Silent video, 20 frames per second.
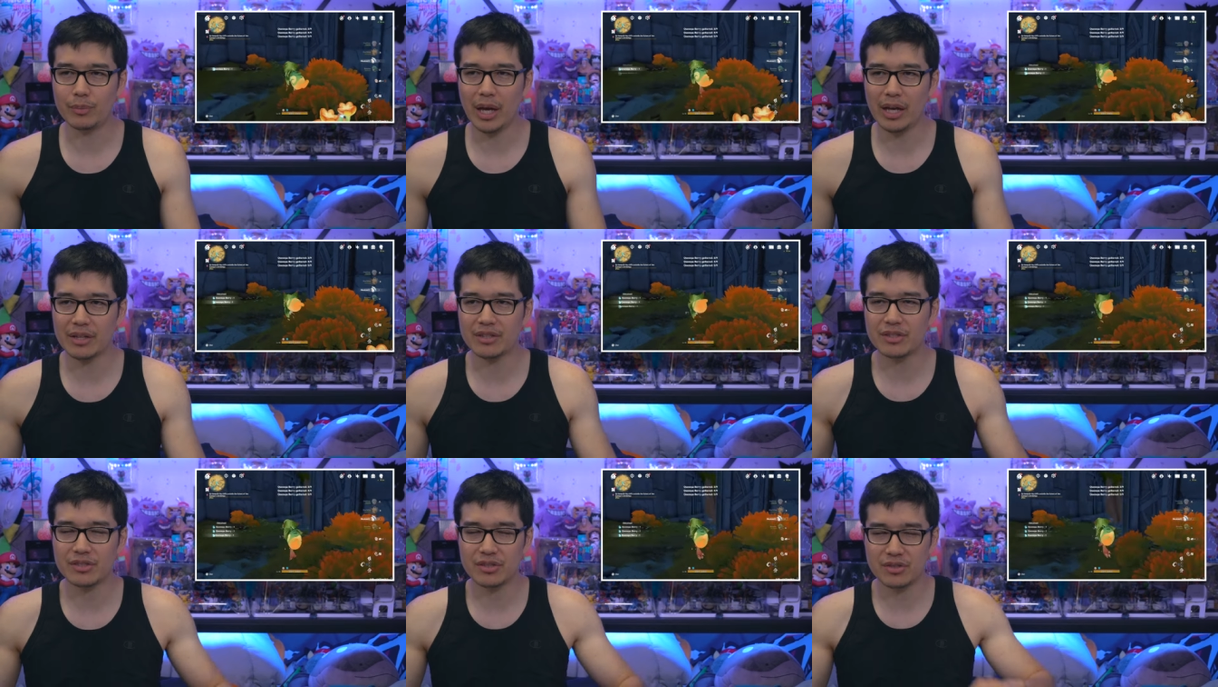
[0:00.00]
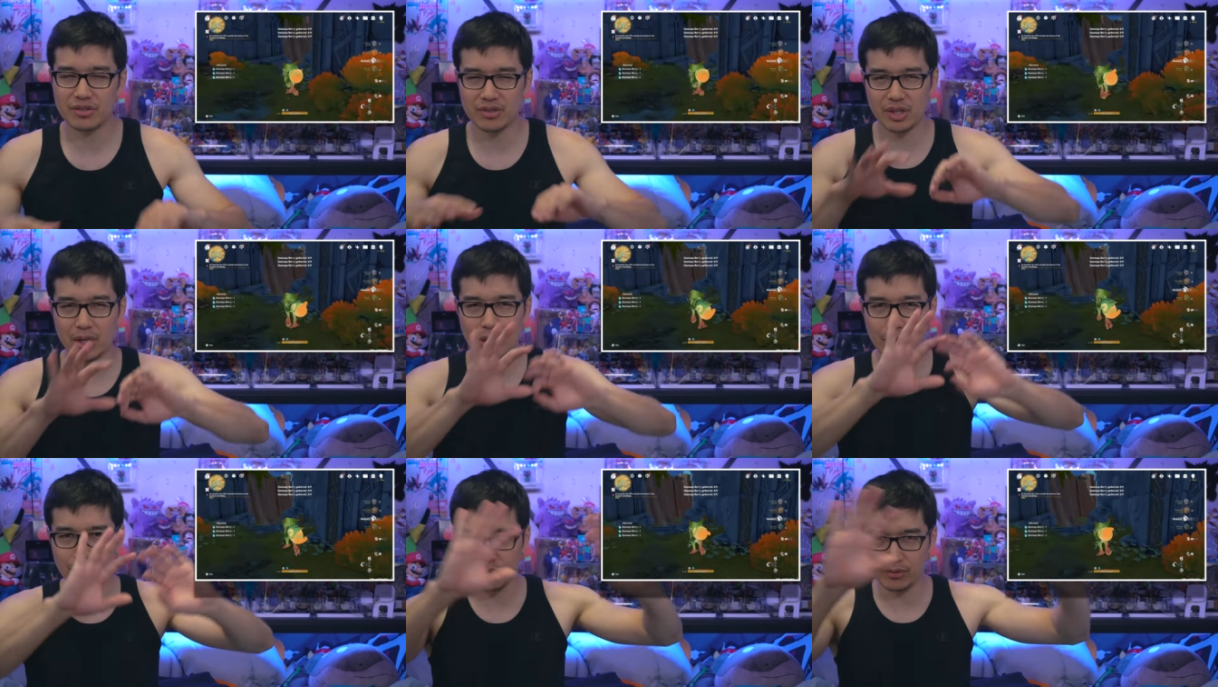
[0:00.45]
That's
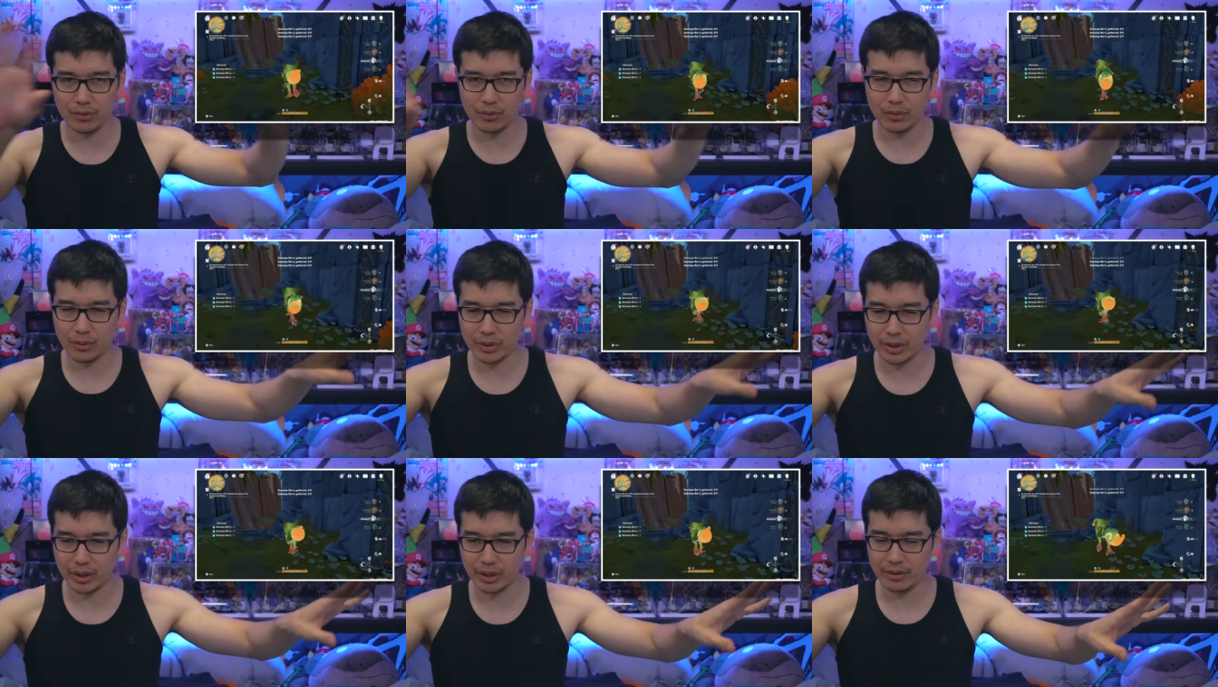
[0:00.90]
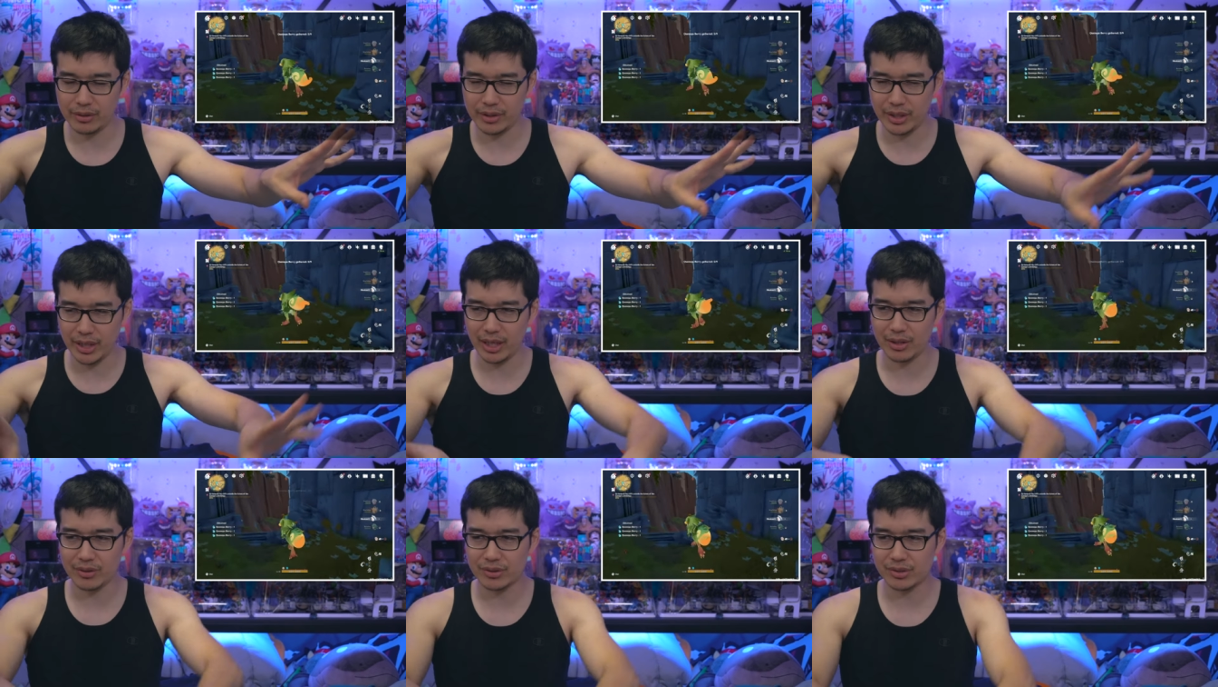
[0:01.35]
colorful looking on
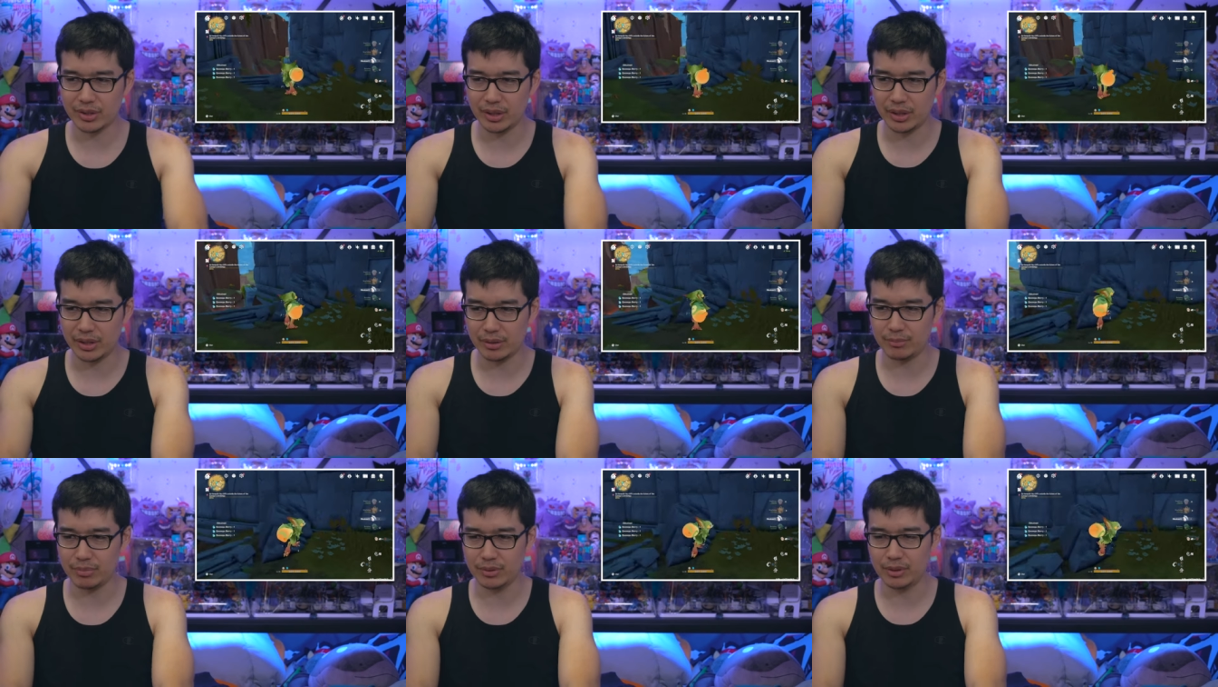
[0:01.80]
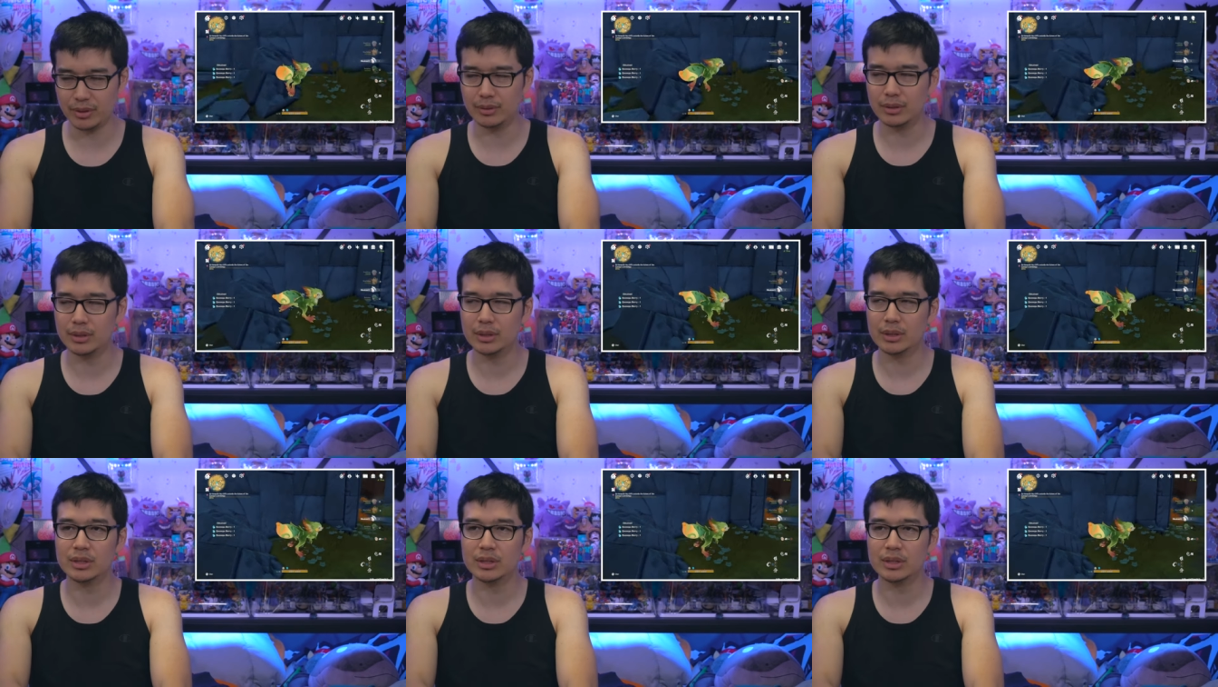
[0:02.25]
the outside, but